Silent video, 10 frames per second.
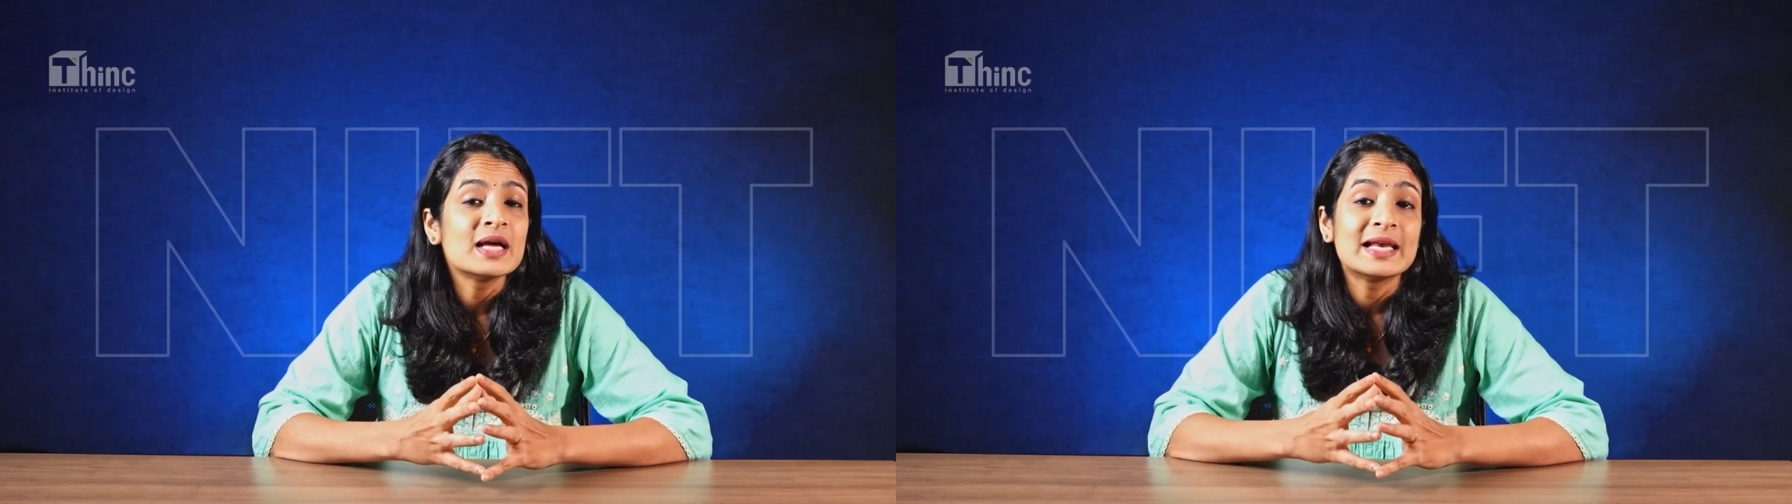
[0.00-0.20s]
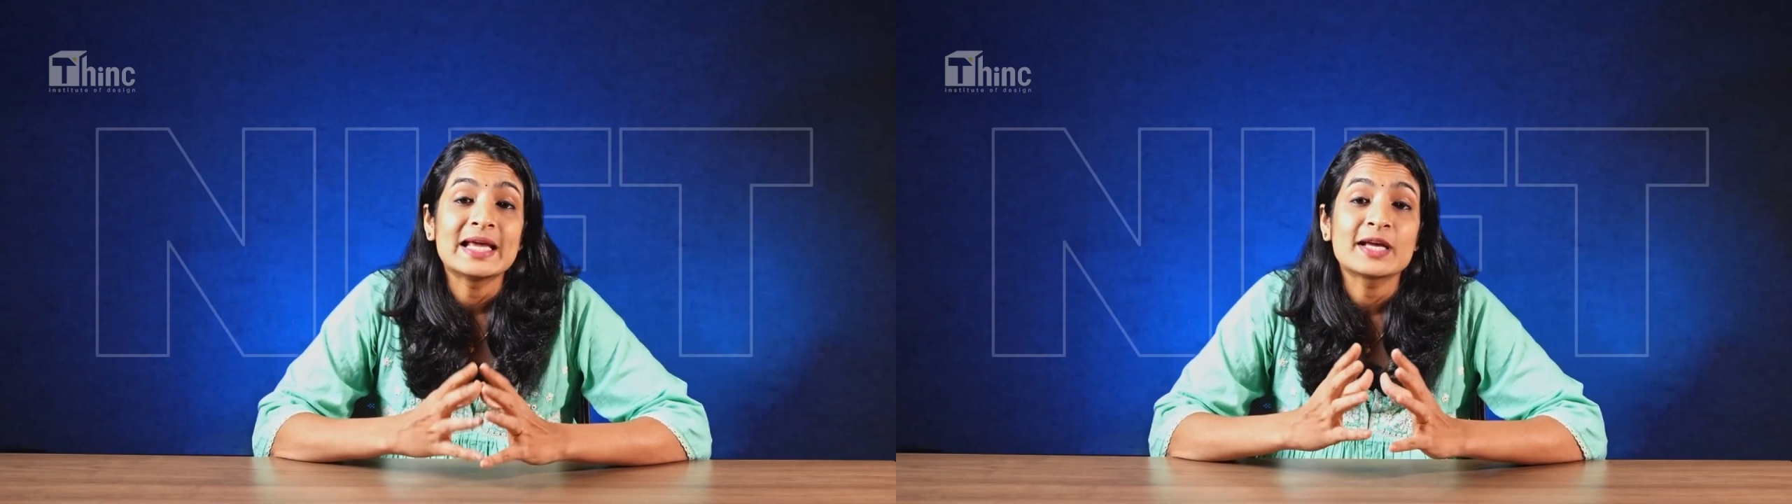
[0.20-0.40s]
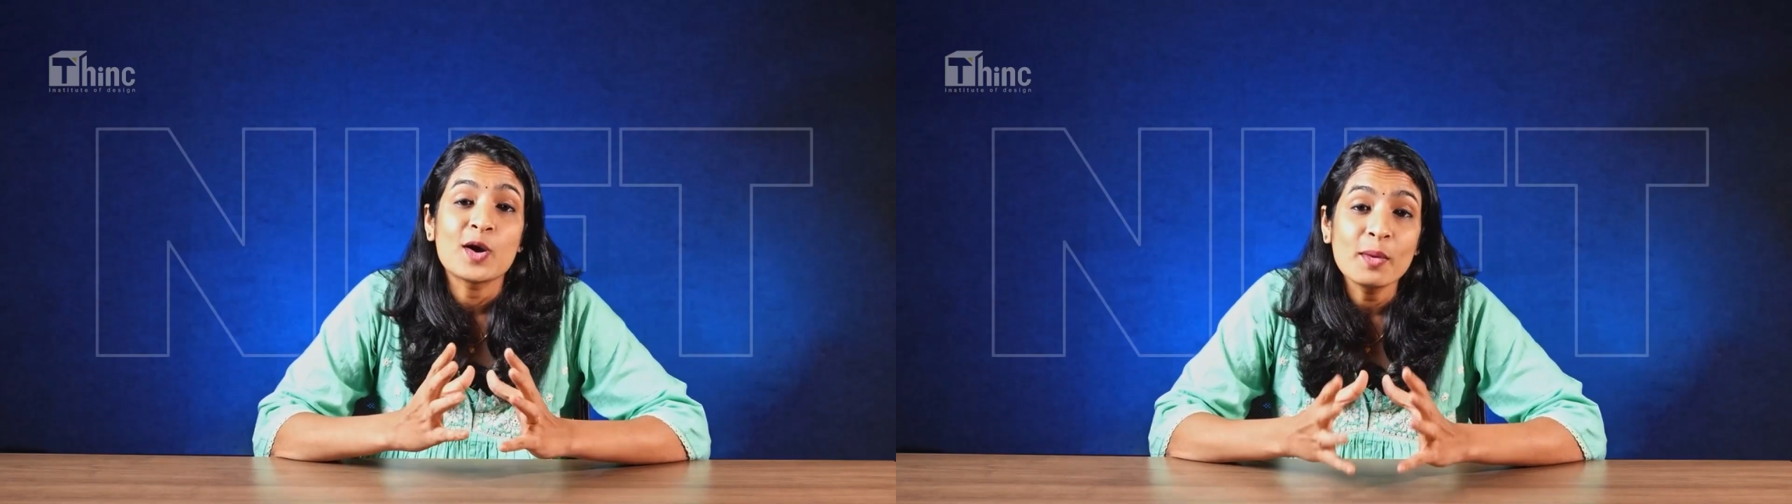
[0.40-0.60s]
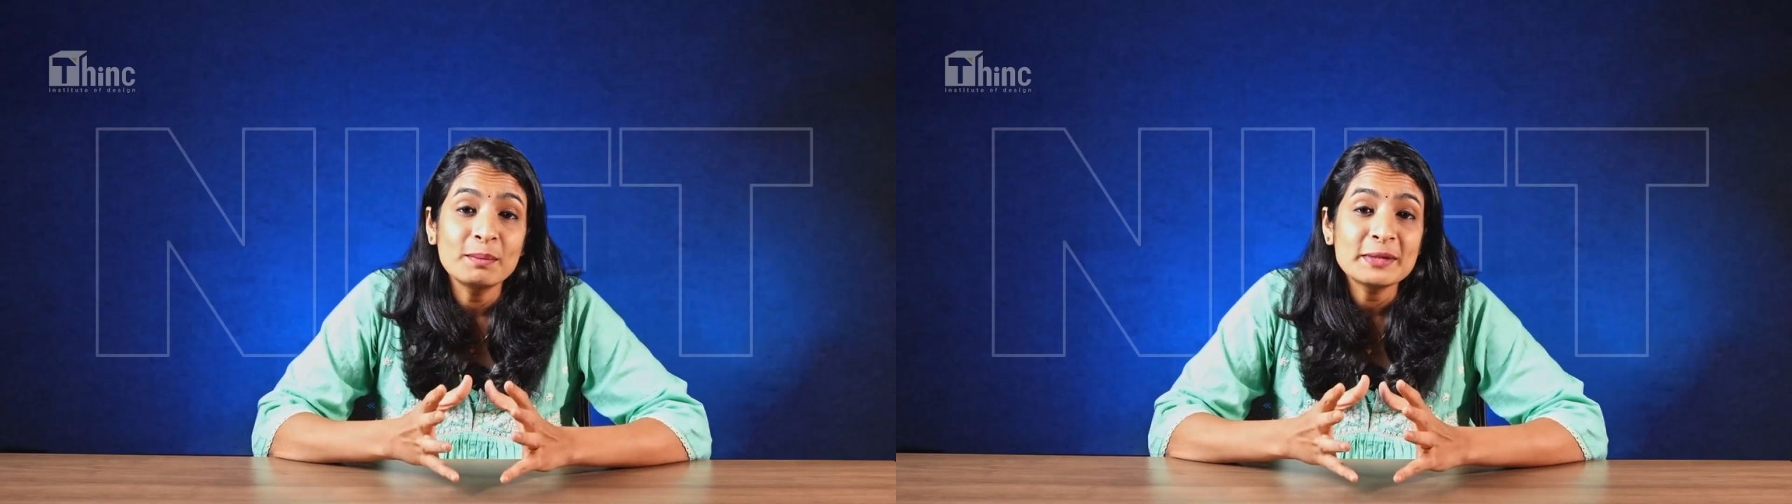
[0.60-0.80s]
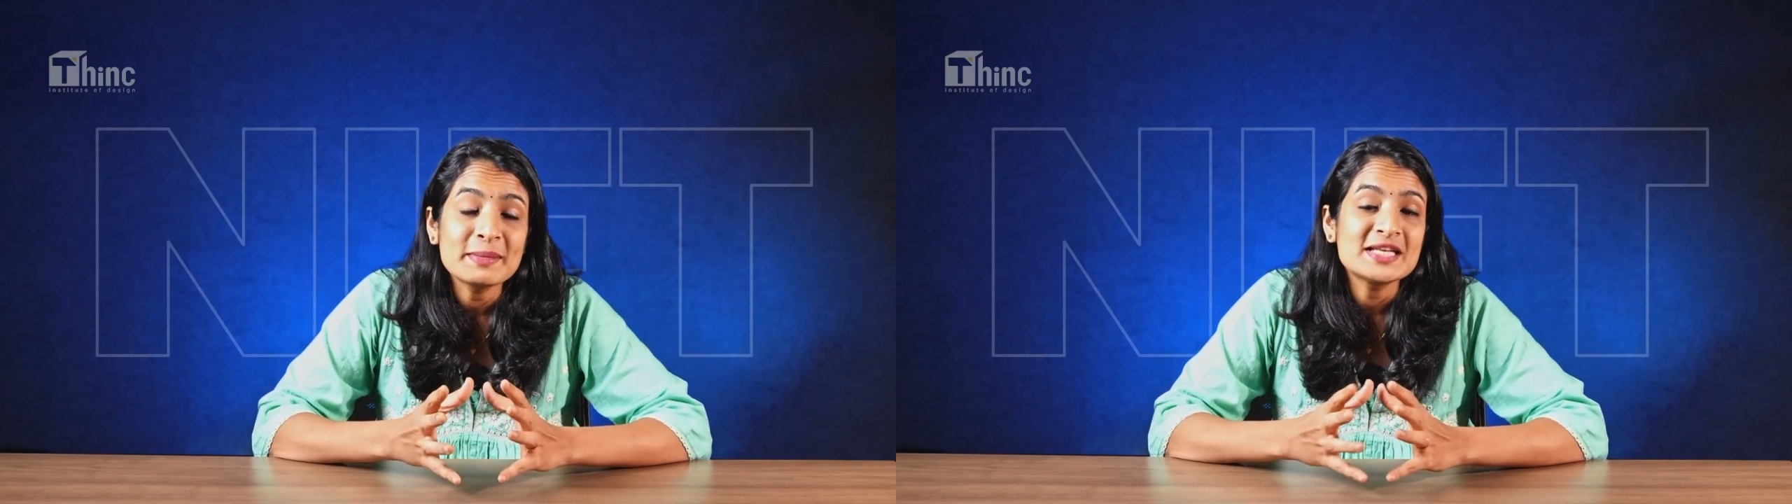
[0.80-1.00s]
like
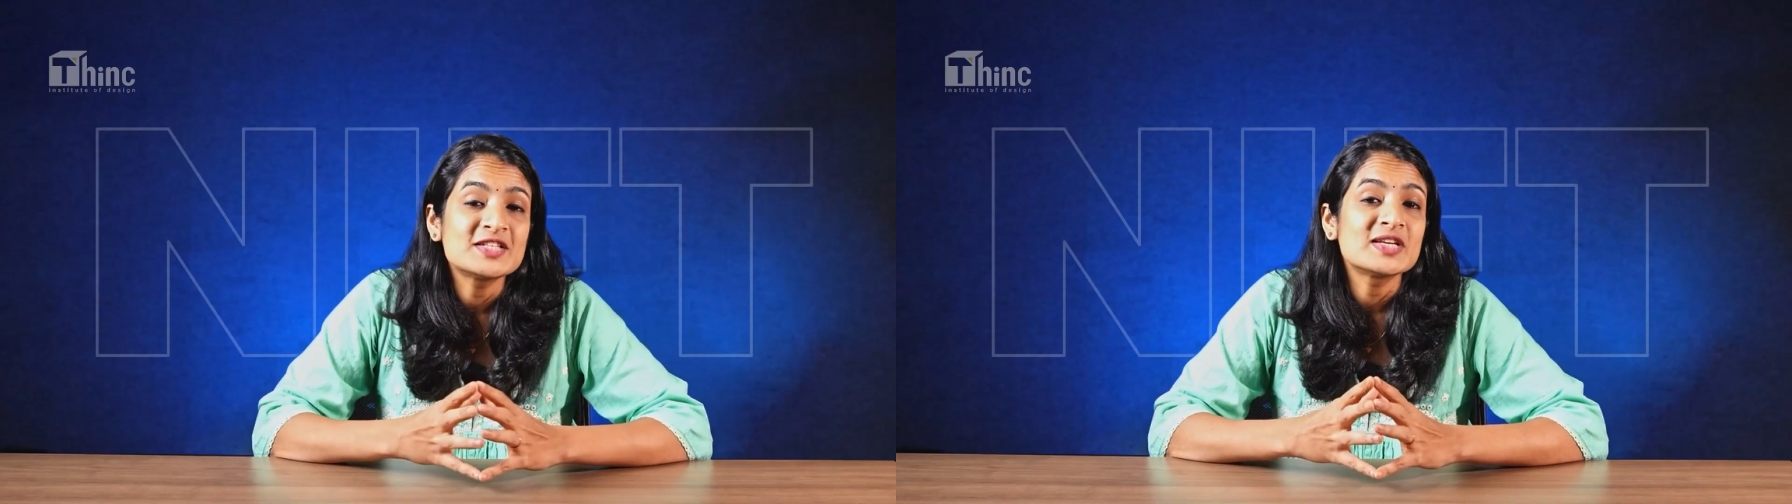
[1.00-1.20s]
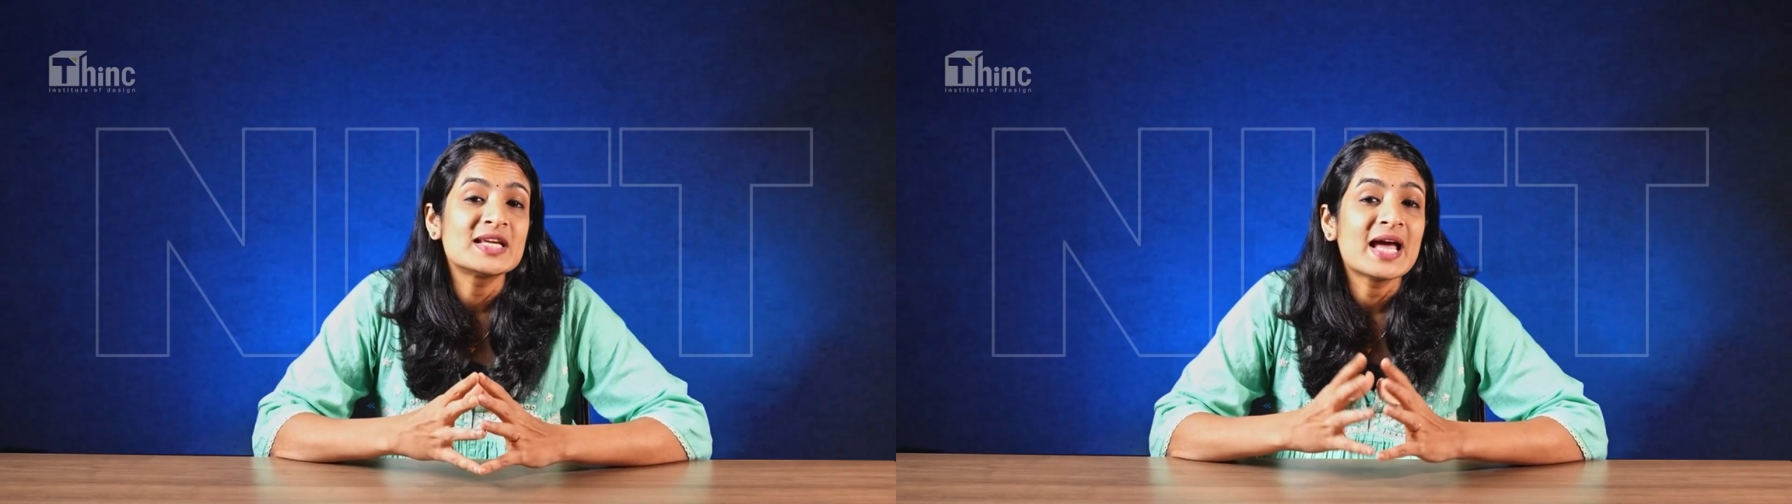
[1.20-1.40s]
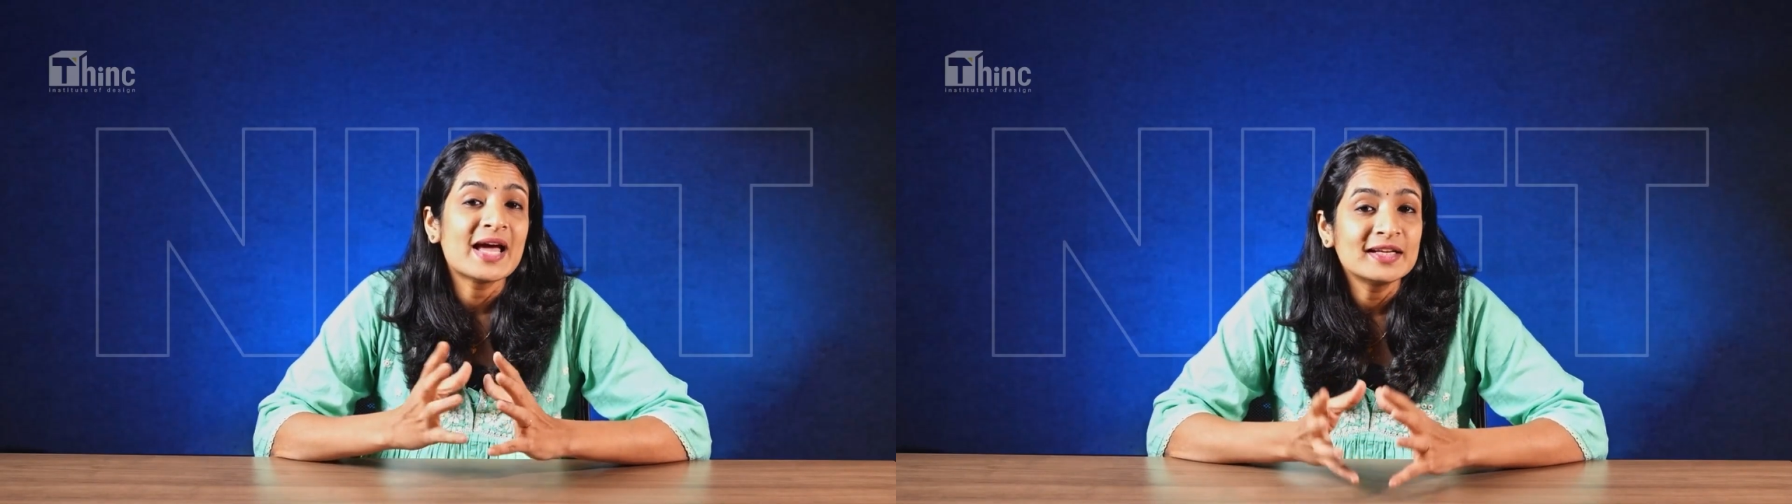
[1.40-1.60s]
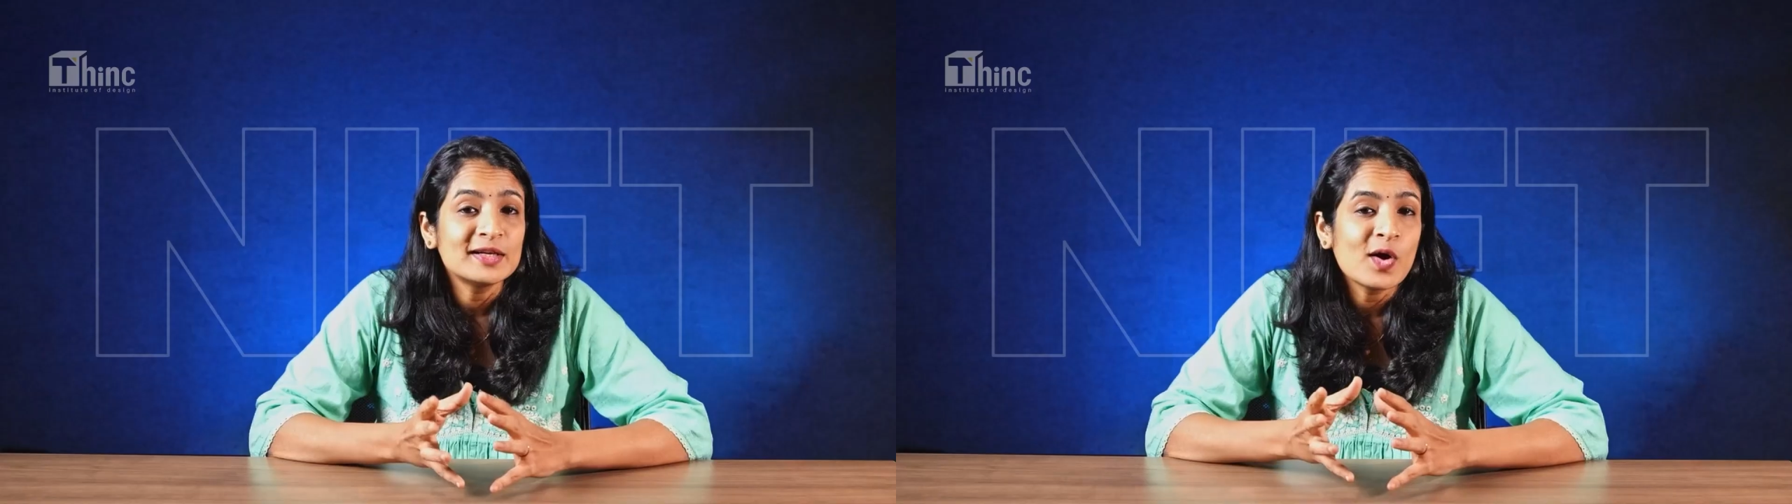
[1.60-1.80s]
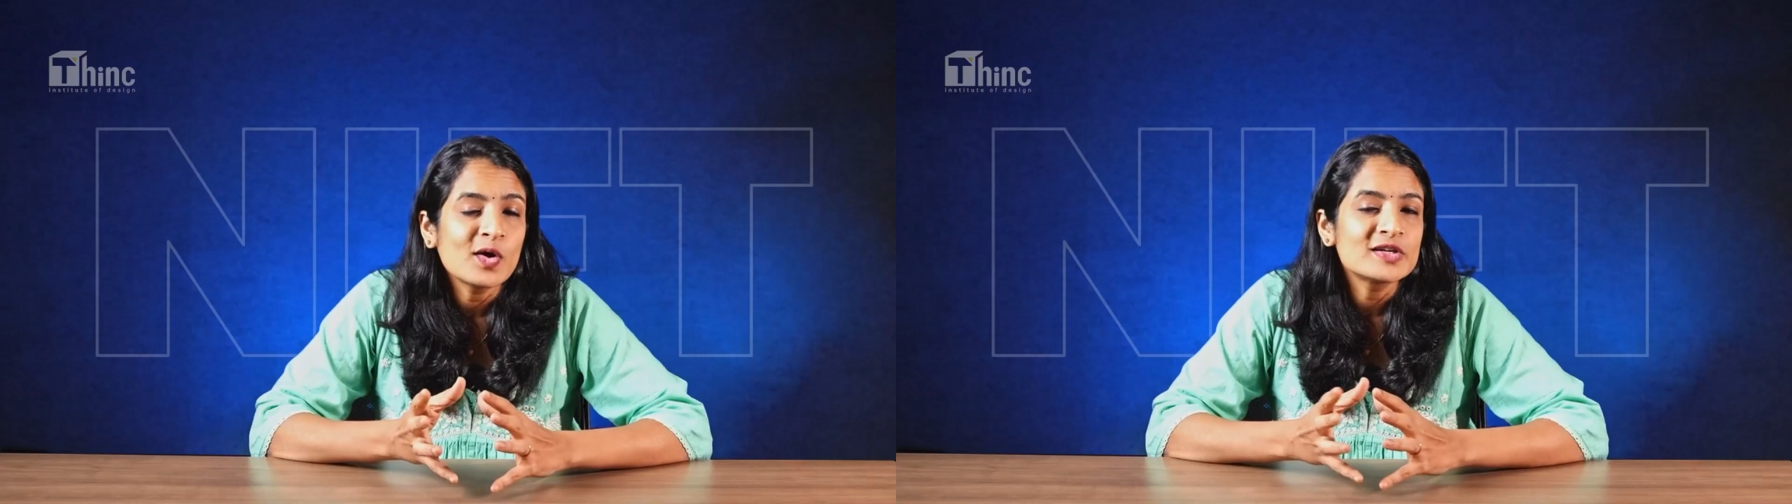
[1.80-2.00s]
complementary,
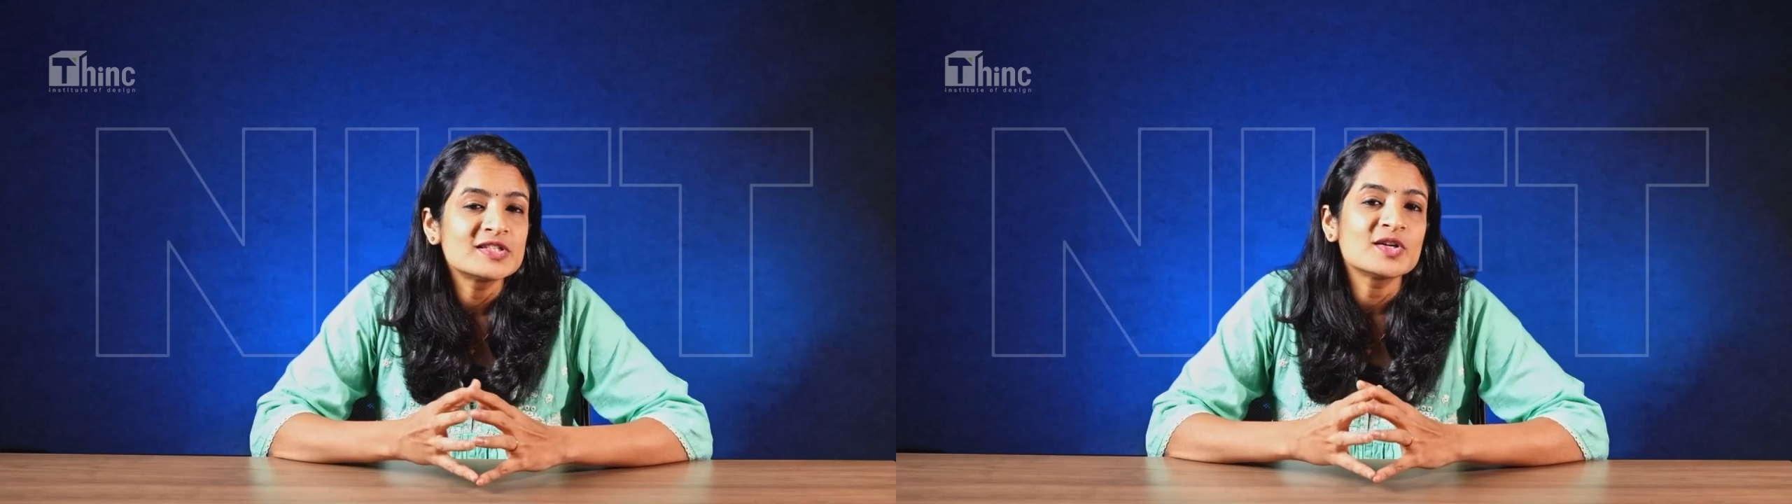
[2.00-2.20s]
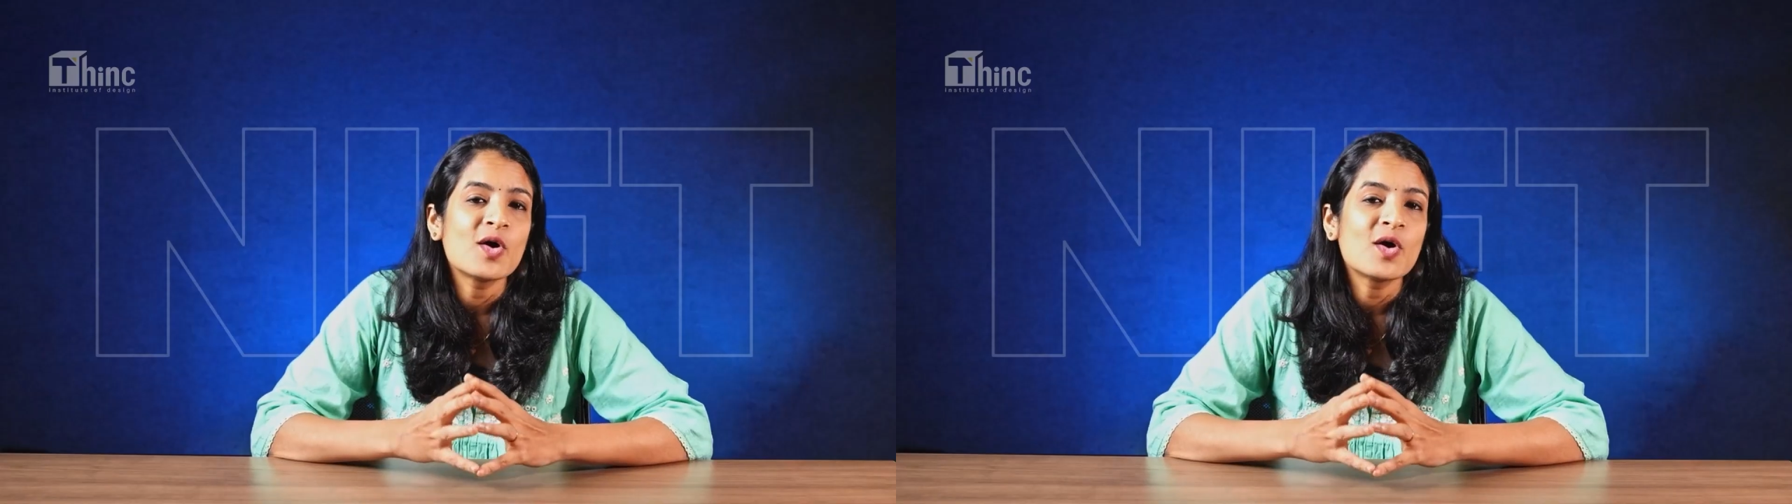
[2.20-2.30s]
analogous,